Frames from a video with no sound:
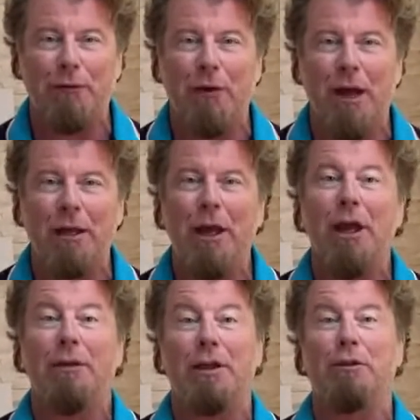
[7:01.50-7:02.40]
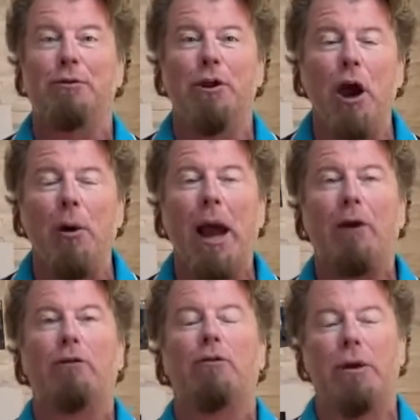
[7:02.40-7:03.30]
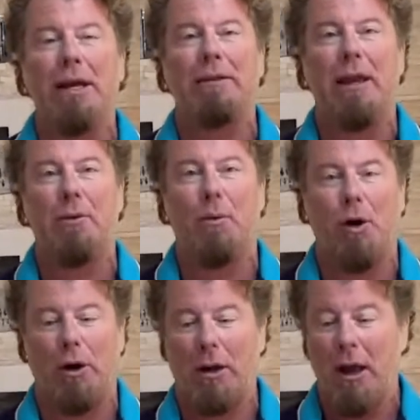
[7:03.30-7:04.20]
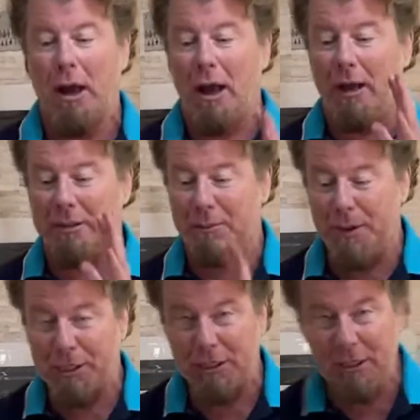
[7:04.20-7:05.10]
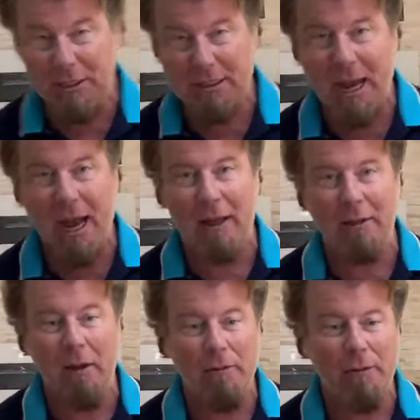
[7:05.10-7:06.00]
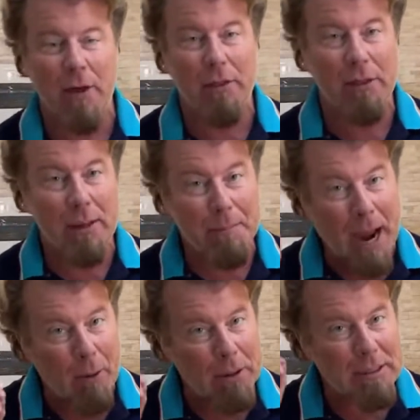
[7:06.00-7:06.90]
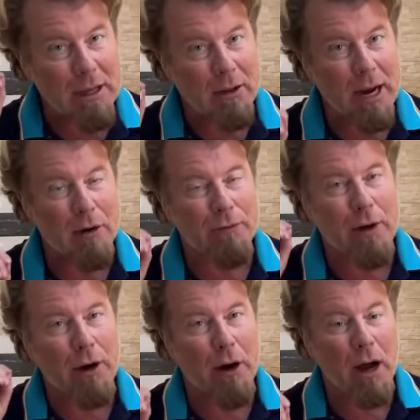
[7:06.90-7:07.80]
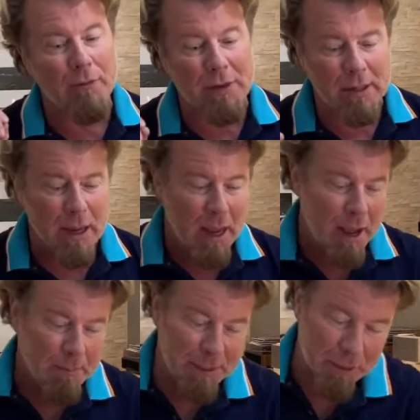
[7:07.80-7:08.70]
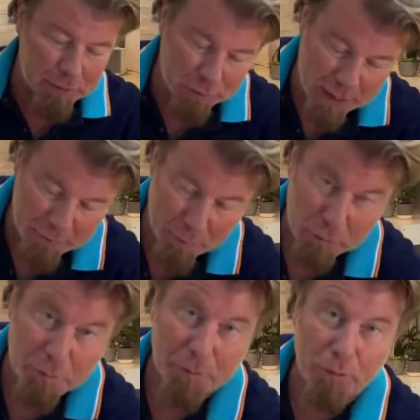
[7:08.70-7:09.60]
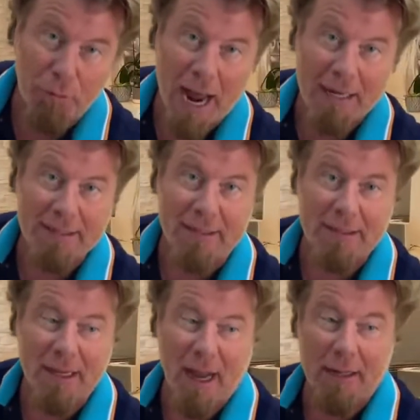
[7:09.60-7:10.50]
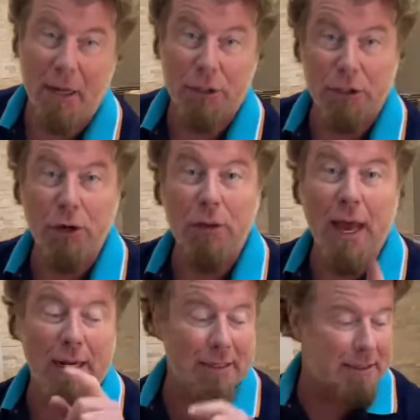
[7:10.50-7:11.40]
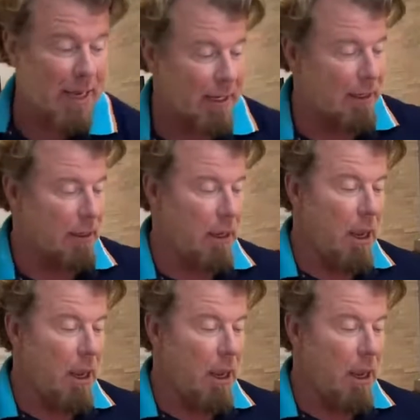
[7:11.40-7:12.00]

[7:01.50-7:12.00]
air frying, then you know how great they work. Especially this guy, I love the PowerXL air fryer oven because we have multiple racks inside, and I'll show you that in a second.